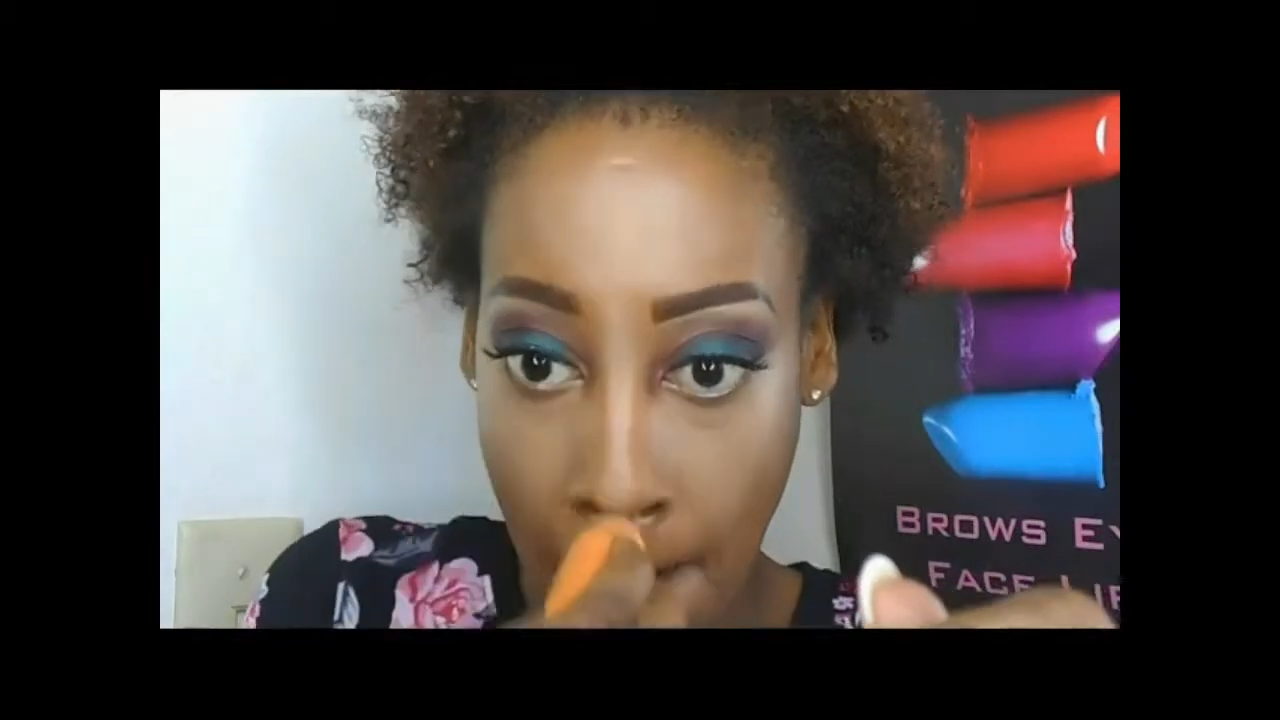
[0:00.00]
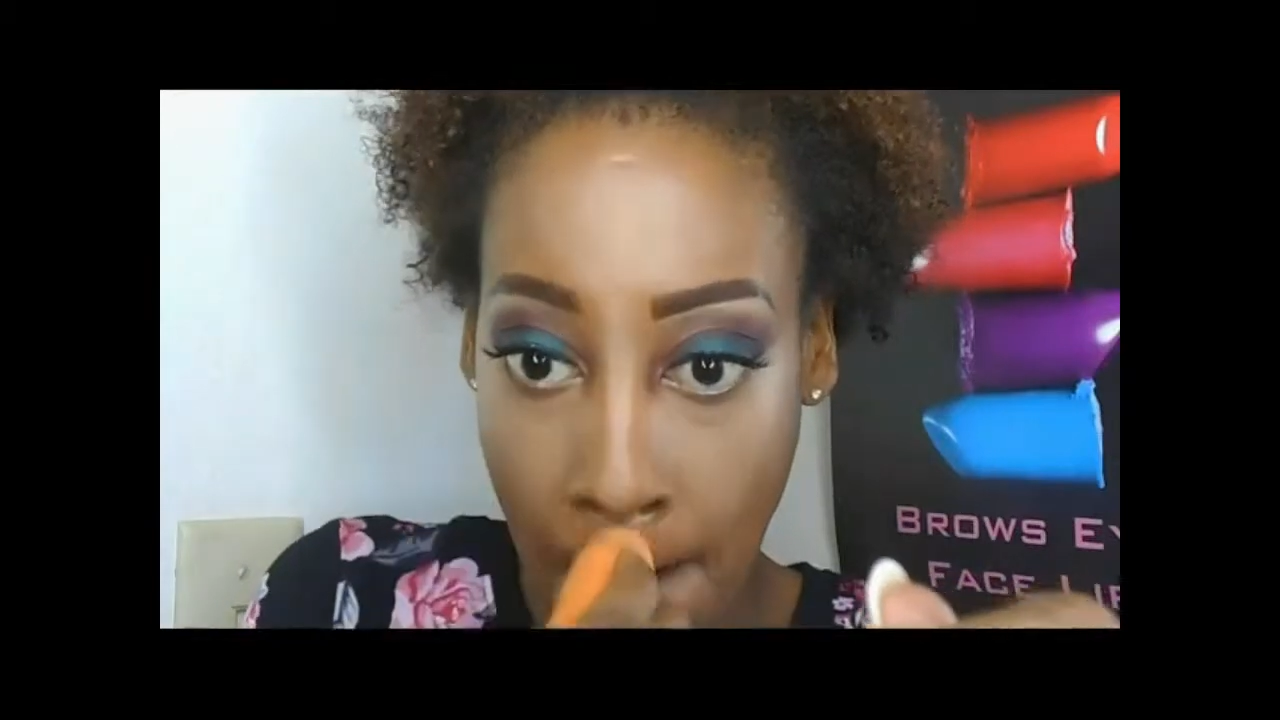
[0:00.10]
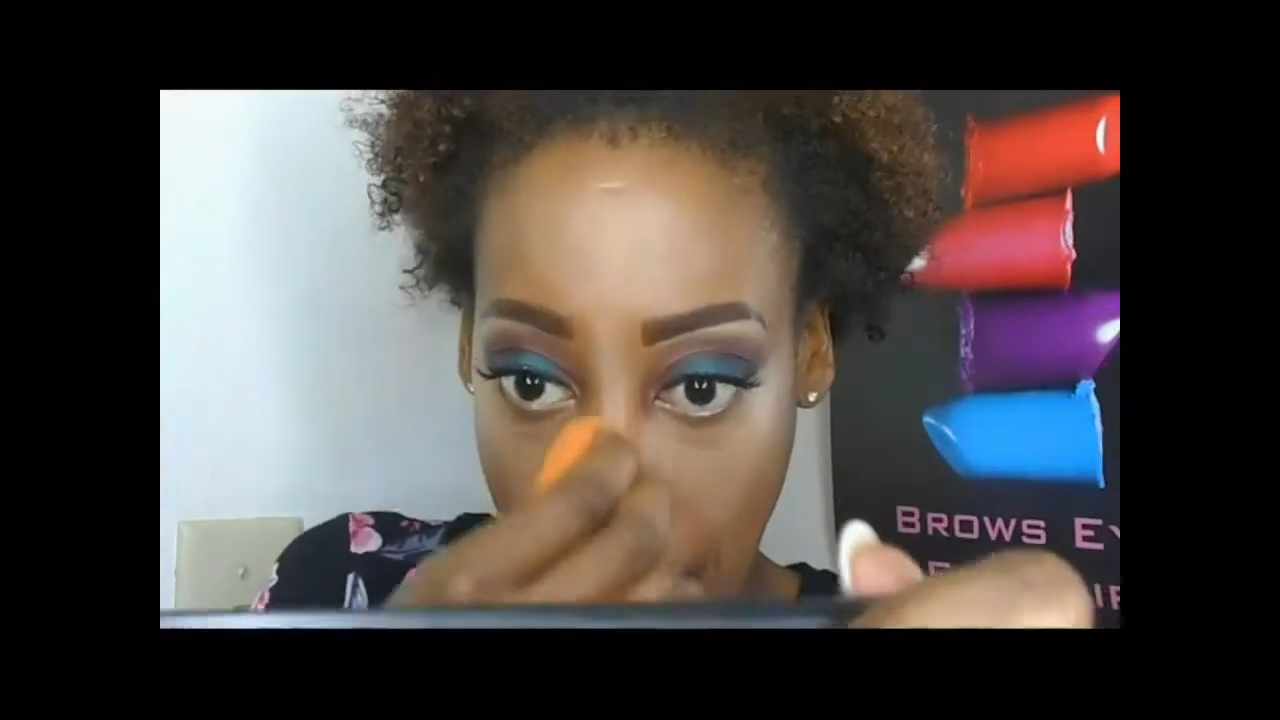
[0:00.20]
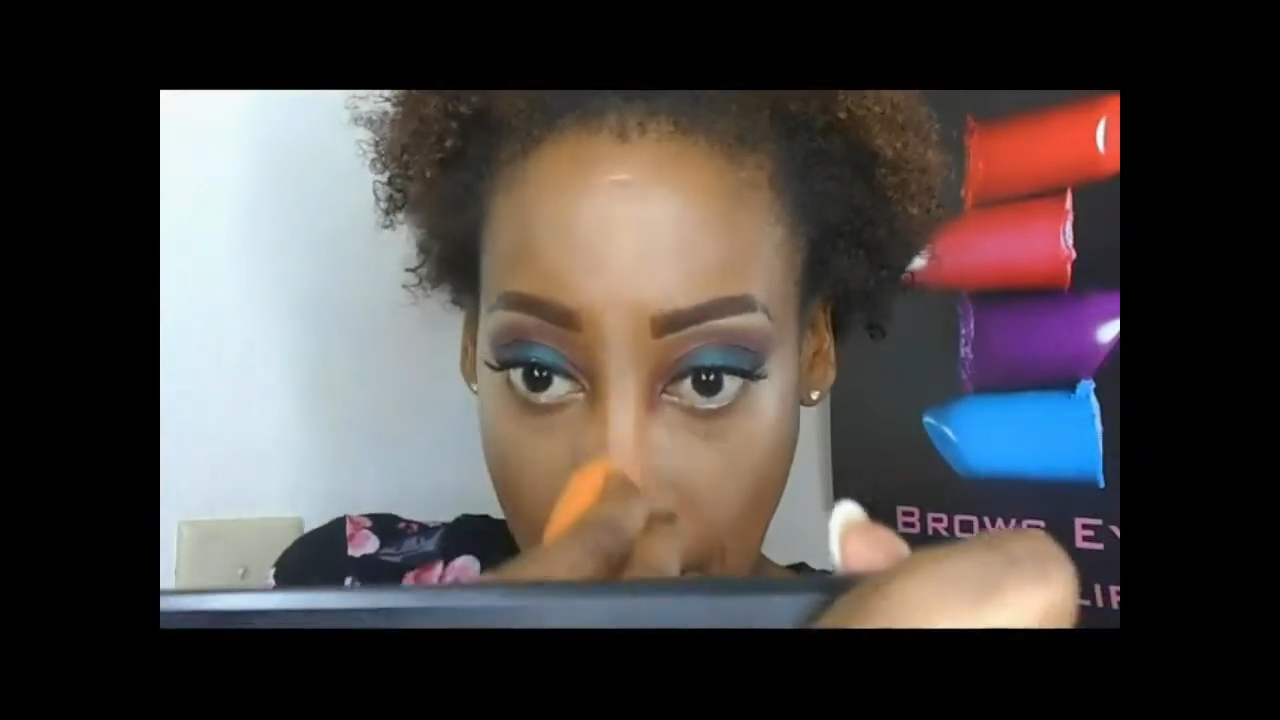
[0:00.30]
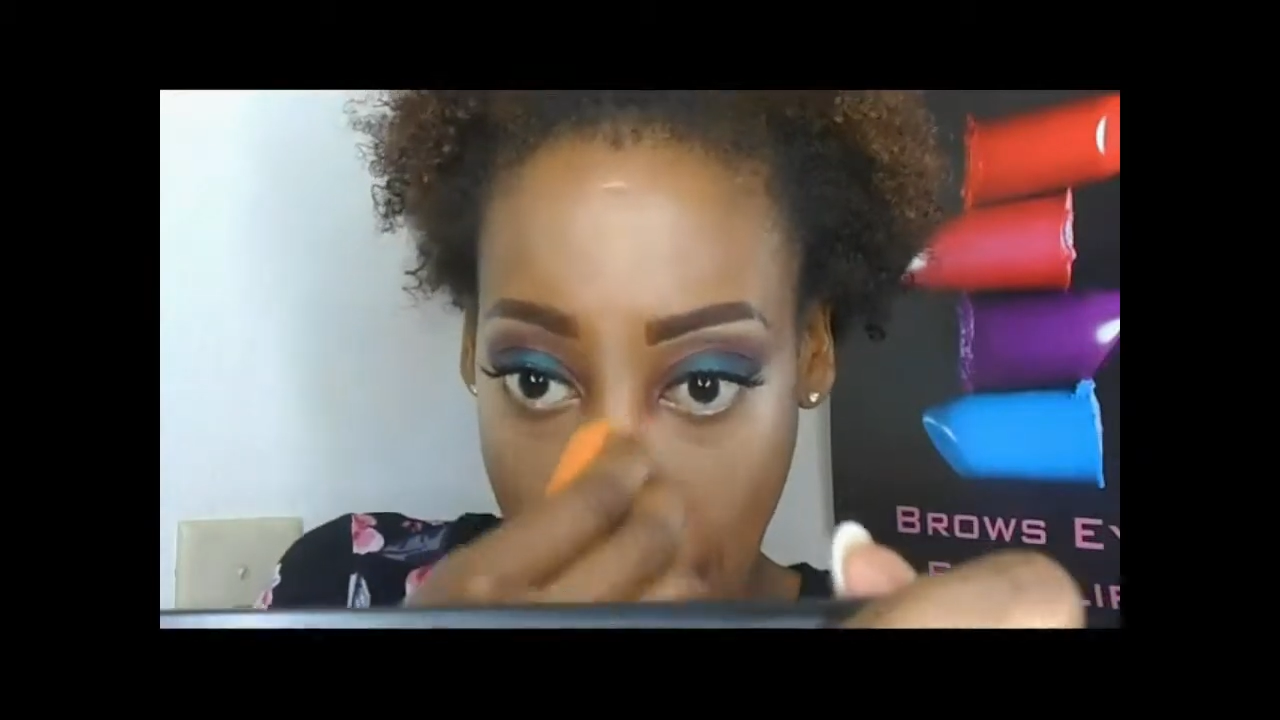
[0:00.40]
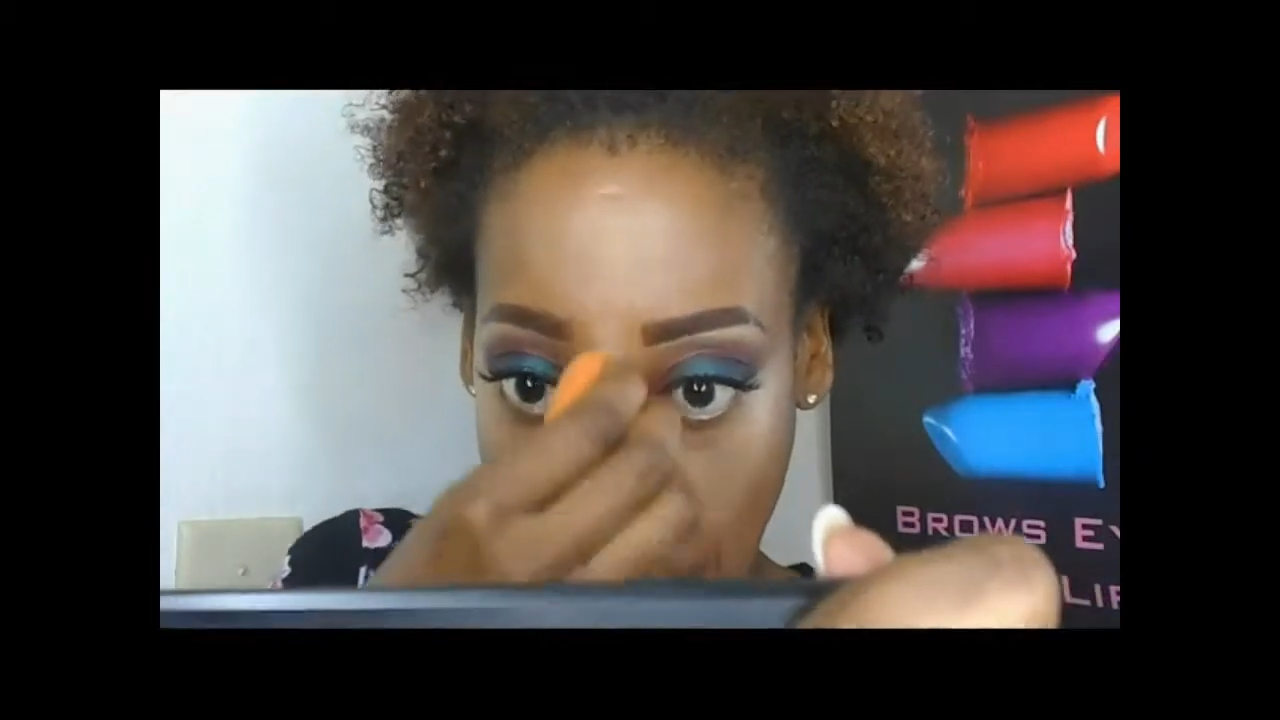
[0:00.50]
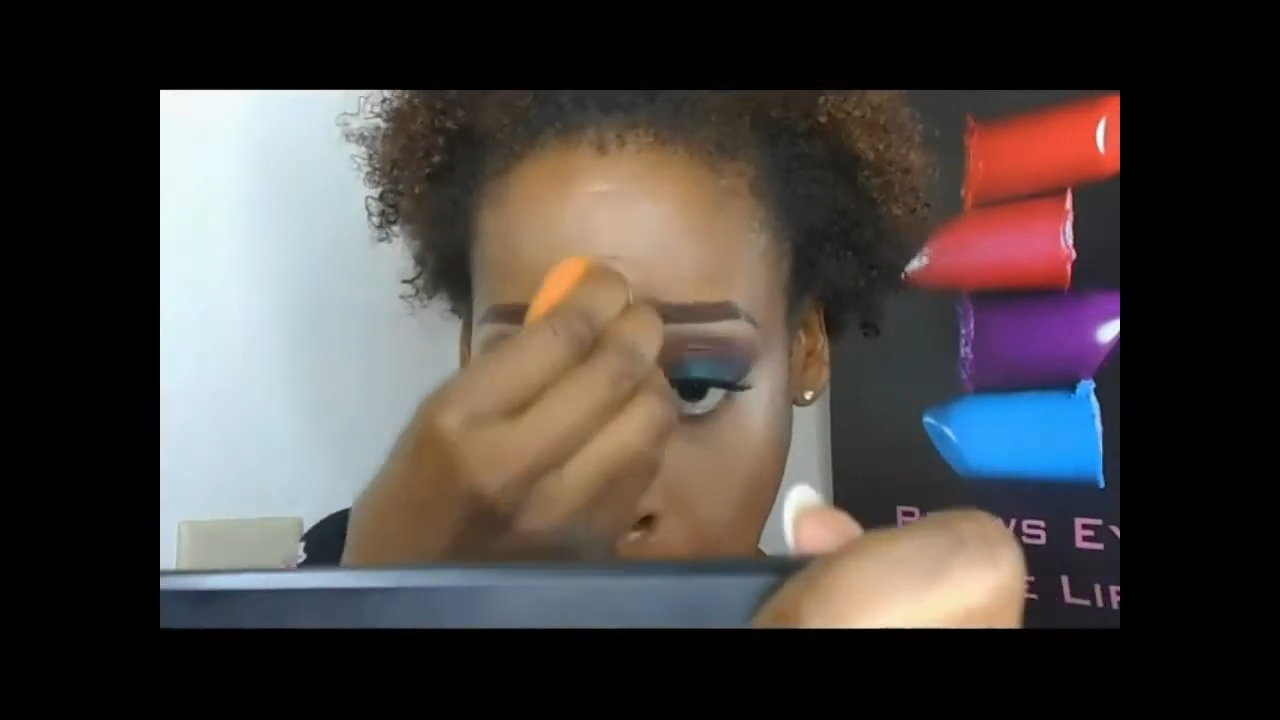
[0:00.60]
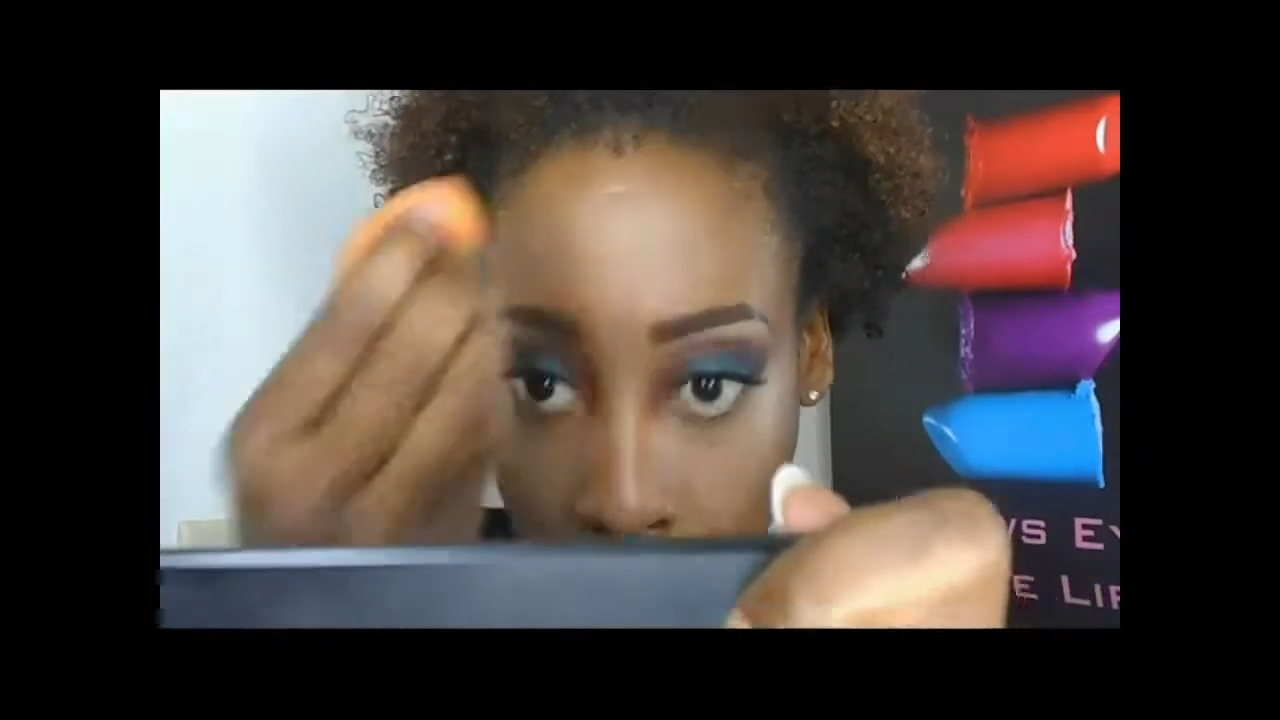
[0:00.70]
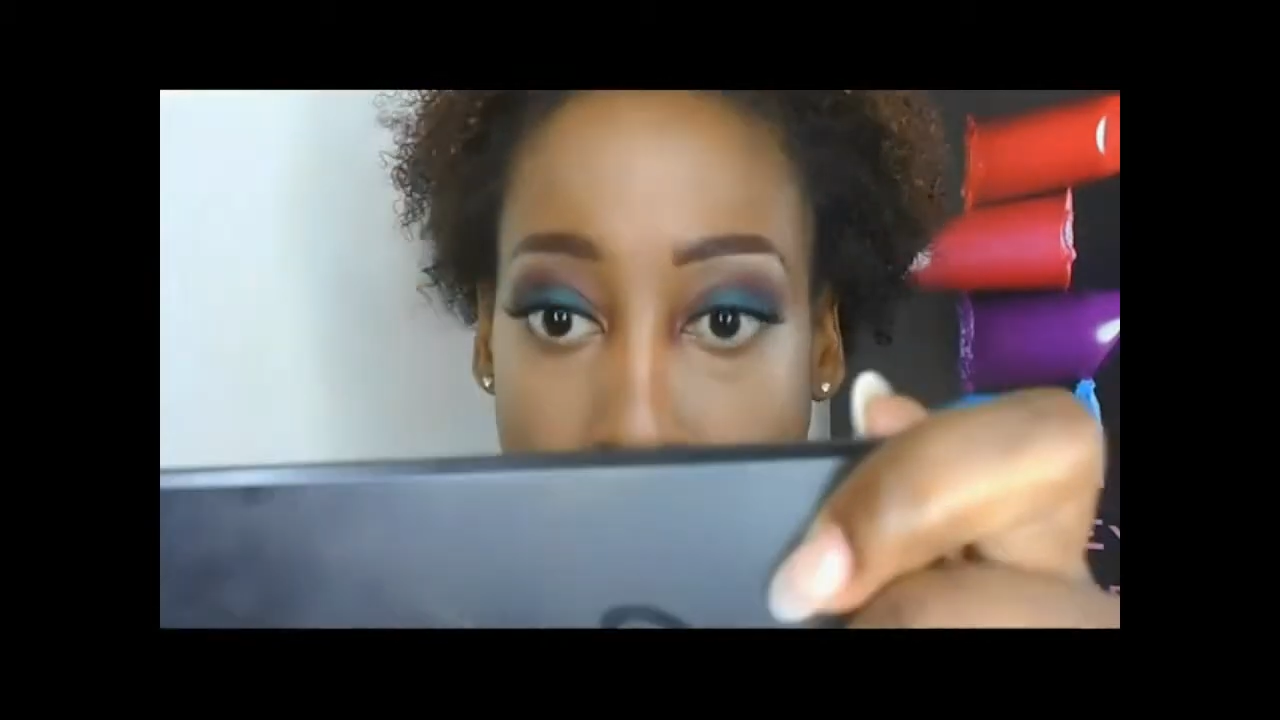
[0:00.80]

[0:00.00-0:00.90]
of this,